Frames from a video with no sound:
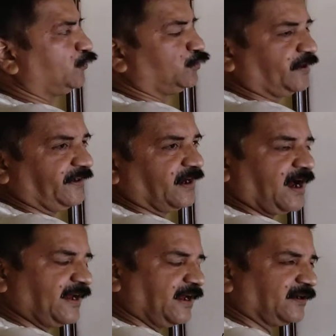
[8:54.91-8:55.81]
2,
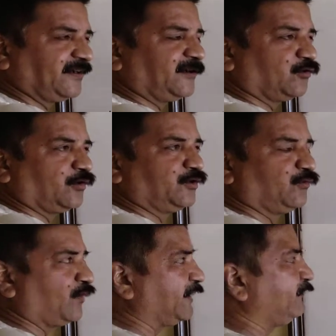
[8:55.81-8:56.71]
3. I already told
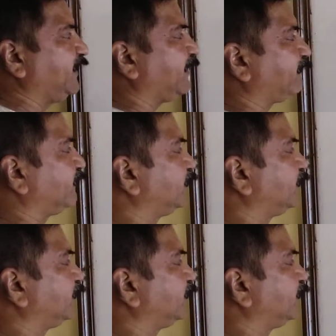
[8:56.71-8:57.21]
you why we